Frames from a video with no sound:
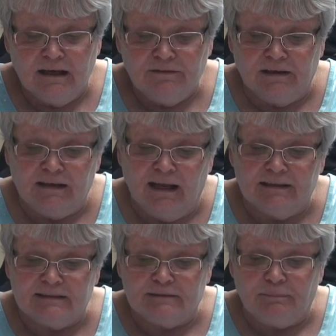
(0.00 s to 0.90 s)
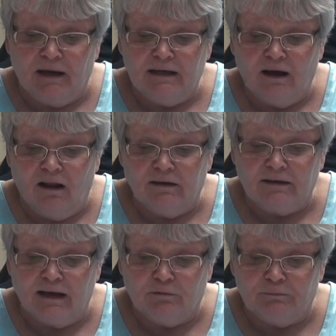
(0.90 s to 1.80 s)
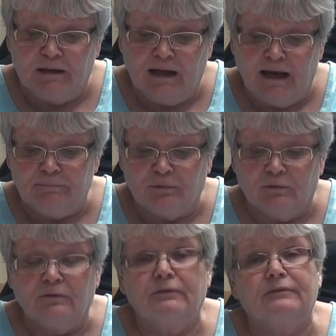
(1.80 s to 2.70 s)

The next paid holiday would be April